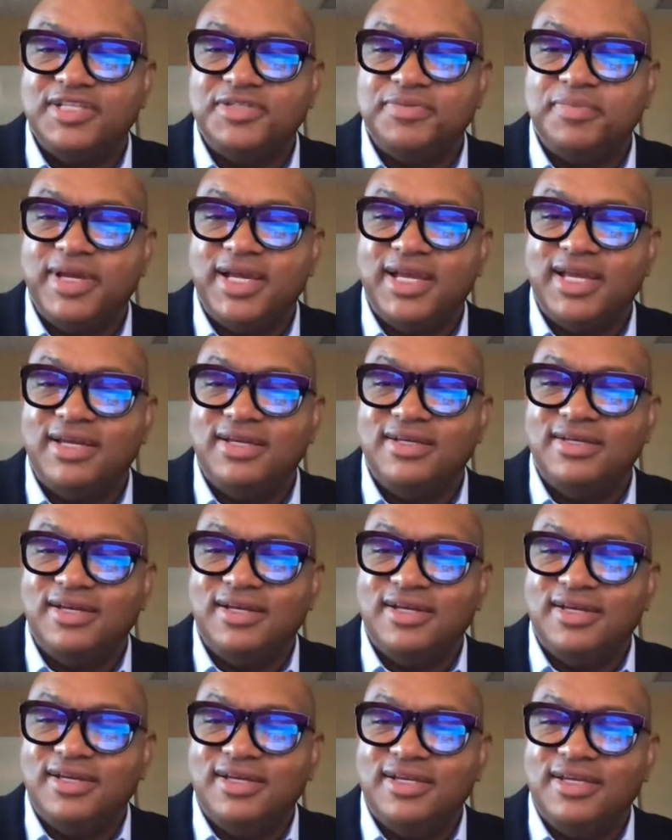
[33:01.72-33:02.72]
making,
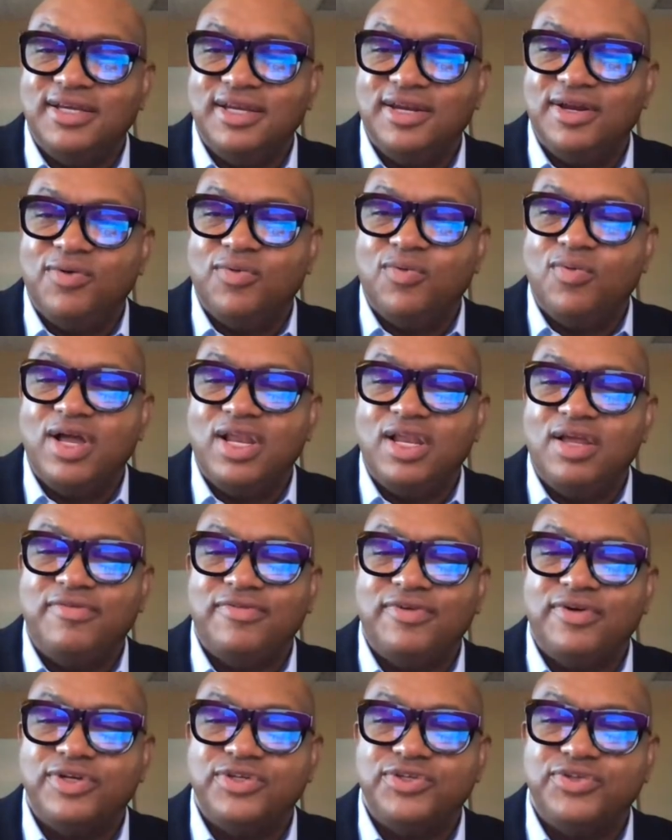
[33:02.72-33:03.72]
well
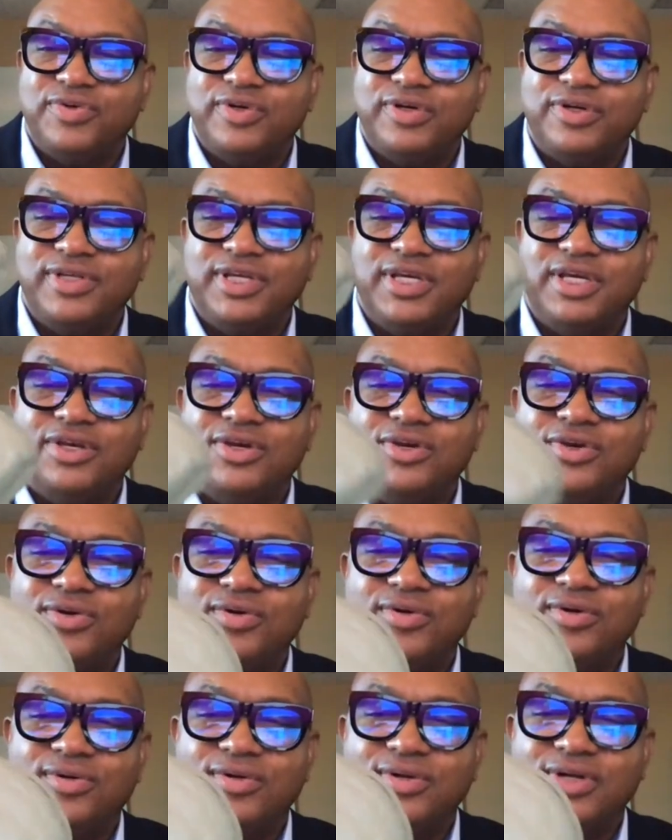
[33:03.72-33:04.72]
over 1 trillion
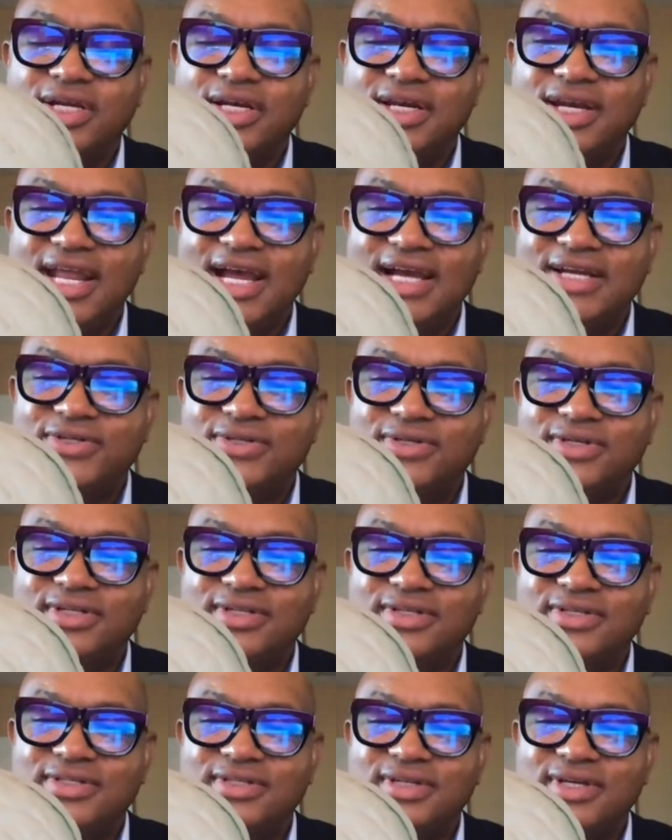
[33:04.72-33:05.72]
neural
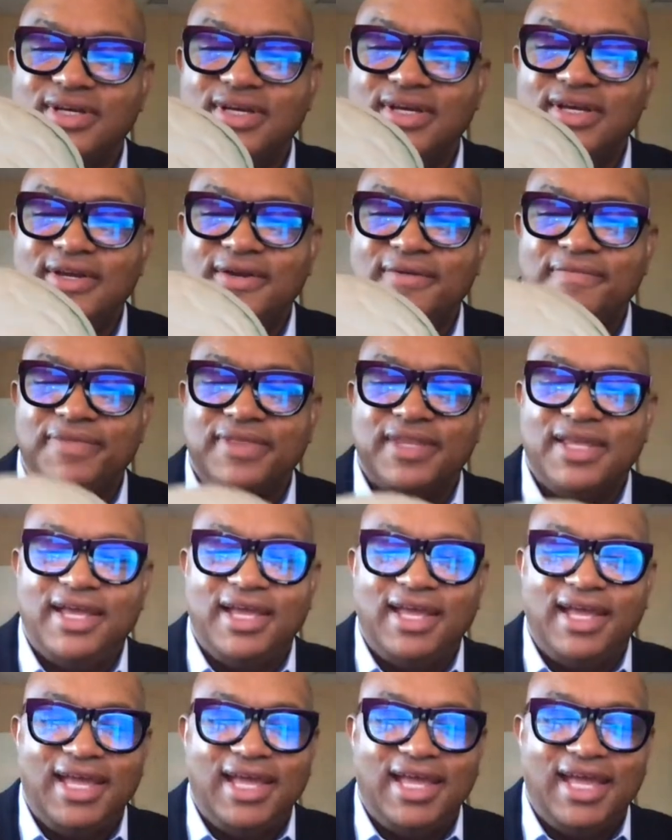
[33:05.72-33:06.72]
connections.
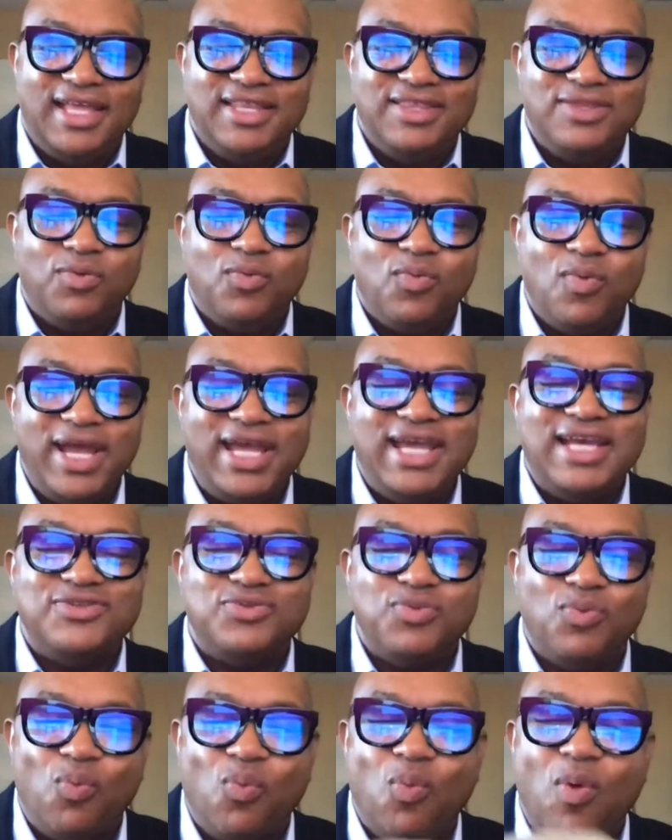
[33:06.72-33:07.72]
And the way
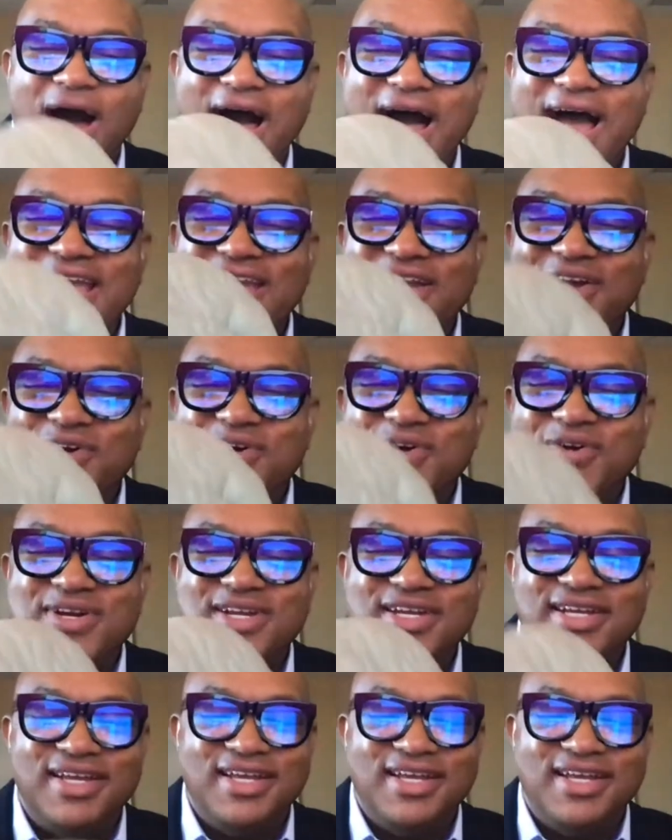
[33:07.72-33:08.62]
it's wired